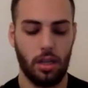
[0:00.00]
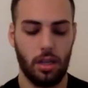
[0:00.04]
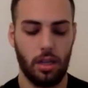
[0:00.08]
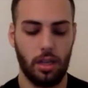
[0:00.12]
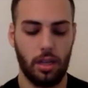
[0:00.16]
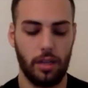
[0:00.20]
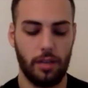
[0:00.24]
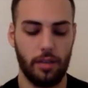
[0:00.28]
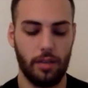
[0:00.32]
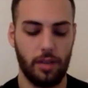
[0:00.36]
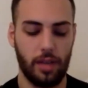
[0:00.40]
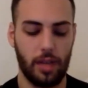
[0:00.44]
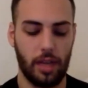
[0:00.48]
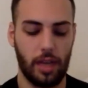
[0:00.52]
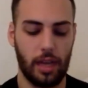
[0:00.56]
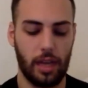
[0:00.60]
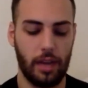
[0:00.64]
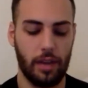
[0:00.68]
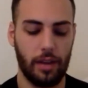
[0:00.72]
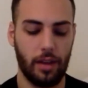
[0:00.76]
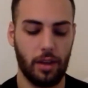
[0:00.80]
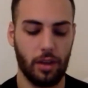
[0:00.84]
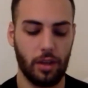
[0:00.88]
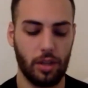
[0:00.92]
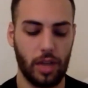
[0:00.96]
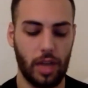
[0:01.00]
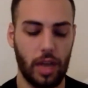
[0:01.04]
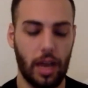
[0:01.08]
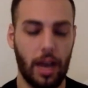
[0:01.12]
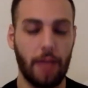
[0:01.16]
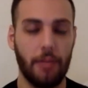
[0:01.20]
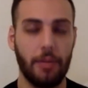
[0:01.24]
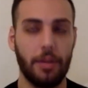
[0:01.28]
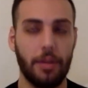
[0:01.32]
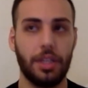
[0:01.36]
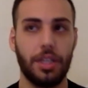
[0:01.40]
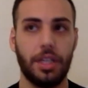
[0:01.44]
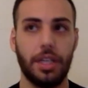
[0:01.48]
Yeah, I because
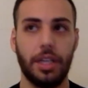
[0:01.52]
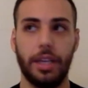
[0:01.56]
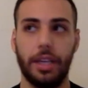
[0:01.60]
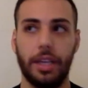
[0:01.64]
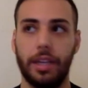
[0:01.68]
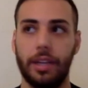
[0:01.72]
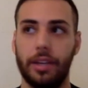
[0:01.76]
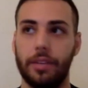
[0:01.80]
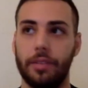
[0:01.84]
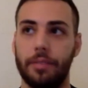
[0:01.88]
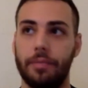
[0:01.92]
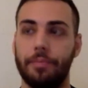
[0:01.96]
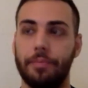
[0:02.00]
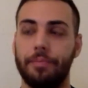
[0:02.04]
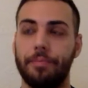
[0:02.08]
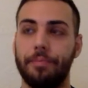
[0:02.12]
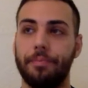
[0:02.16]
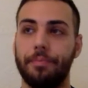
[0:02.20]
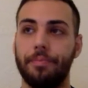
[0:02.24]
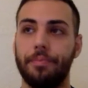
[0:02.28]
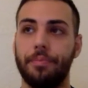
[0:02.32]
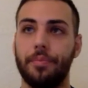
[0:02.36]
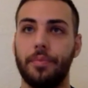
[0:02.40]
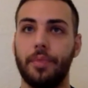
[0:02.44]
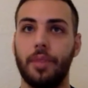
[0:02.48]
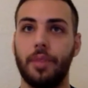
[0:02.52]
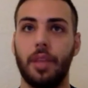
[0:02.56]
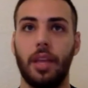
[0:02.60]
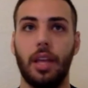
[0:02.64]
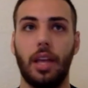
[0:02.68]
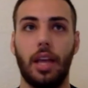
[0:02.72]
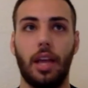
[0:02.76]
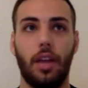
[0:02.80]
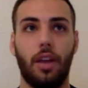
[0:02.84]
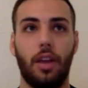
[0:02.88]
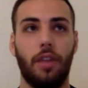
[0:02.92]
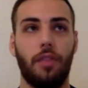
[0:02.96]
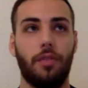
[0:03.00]
I've been seeing.
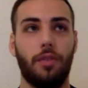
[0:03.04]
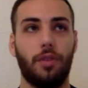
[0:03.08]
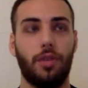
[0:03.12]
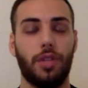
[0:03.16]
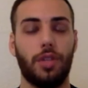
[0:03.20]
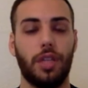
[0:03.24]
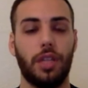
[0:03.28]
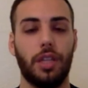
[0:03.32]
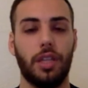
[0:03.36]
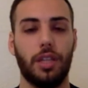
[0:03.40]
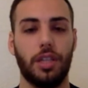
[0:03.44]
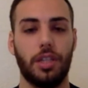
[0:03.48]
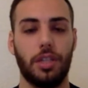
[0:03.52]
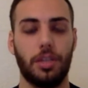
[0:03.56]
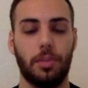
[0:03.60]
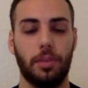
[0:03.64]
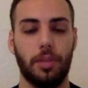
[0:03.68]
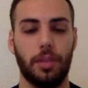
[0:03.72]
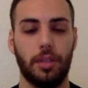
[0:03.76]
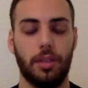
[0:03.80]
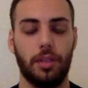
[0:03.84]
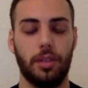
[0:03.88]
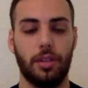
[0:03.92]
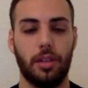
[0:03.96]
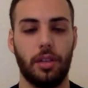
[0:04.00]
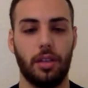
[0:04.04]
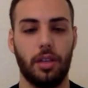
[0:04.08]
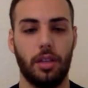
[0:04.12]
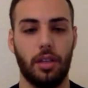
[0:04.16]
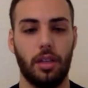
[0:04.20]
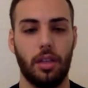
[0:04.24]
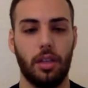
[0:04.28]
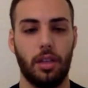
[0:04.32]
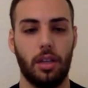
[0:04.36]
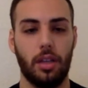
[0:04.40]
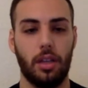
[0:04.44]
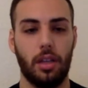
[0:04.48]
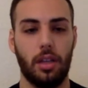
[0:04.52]
I don't know if you've seen this, but
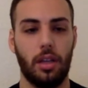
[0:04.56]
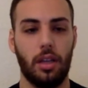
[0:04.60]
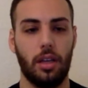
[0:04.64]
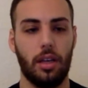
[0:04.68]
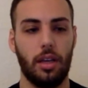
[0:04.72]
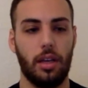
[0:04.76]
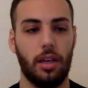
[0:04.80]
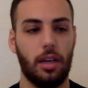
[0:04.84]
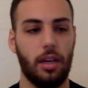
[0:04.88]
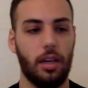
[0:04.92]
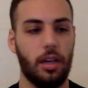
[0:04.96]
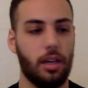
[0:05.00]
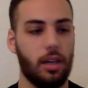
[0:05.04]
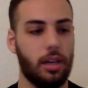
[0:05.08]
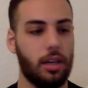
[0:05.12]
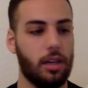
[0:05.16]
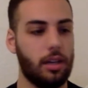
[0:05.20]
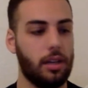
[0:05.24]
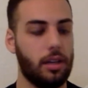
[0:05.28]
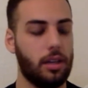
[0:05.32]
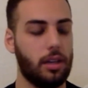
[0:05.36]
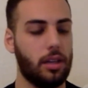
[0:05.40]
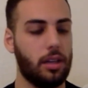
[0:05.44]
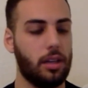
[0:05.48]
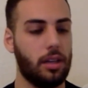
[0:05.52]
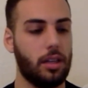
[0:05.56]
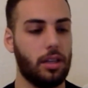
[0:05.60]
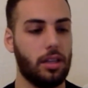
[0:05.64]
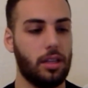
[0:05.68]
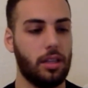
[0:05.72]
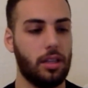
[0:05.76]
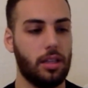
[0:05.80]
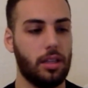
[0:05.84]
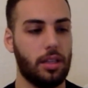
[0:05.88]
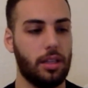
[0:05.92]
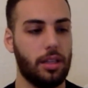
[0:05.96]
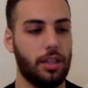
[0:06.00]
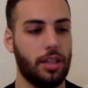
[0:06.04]
uh,
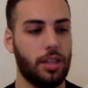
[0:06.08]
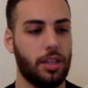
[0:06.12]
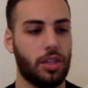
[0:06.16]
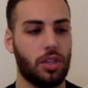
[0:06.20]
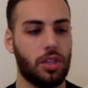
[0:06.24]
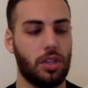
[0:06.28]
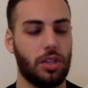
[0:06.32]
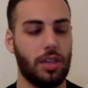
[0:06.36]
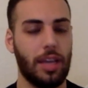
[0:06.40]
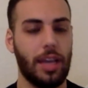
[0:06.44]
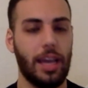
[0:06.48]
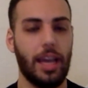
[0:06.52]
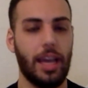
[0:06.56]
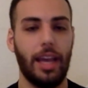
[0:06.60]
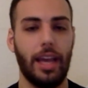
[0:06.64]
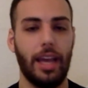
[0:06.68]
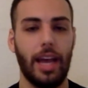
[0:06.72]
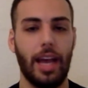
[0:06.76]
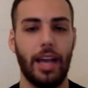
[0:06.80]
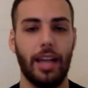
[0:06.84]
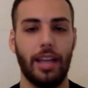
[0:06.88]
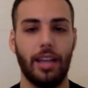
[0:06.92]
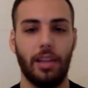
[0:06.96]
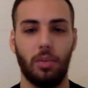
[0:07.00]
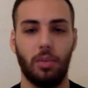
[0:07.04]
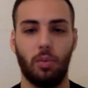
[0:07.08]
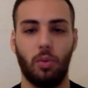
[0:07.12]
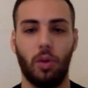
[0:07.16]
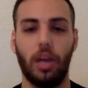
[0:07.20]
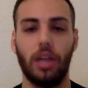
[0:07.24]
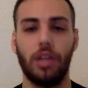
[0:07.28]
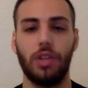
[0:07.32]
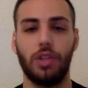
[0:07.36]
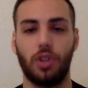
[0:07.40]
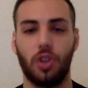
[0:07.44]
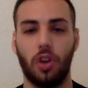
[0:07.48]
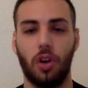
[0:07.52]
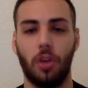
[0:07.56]
this AI that
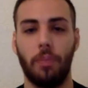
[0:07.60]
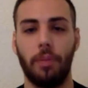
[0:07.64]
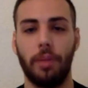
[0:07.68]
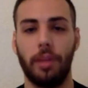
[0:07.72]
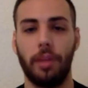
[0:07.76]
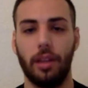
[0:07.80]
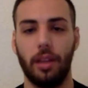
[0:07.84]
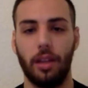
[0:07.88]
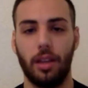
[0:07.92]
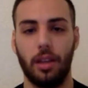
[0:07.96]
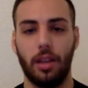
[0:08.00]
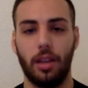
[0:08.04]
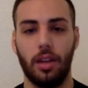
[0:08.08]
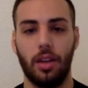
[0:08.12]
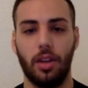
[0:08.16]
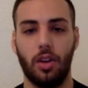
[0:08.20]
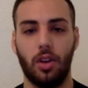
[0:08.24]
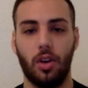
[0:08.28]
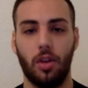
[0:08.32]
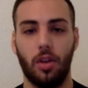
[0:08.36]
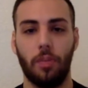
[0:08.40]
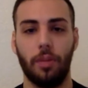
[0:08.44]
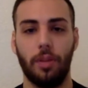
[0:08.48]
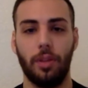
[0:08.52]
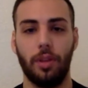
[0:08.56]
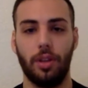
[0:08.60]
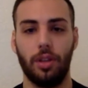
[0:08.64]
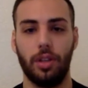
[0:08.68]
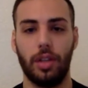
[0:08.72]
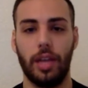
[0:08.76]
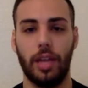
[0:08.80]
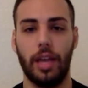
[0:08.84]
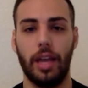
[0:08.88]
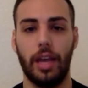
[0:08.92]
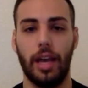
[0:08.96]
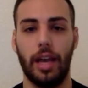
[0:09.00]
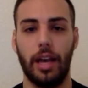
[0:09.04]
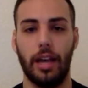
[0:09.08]
writes copy,
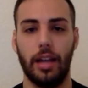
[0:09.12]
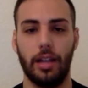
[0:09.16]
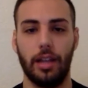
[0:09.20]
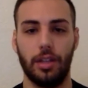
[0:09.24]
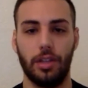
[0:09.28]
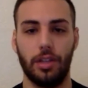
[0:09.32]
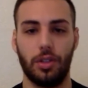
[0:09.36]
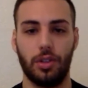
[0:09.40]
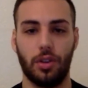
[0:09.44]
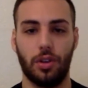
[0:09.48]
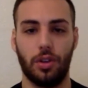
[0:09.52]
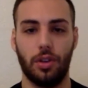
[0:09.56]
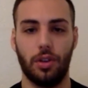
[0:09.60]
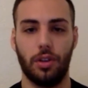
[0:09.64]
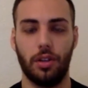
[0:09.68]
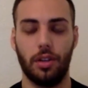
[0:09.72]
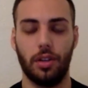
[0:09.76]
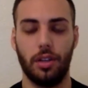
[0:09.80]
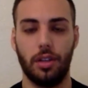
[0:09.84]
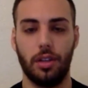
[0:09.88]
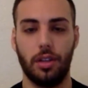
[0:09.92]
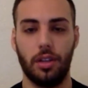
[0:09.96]
copy.ai, it's called.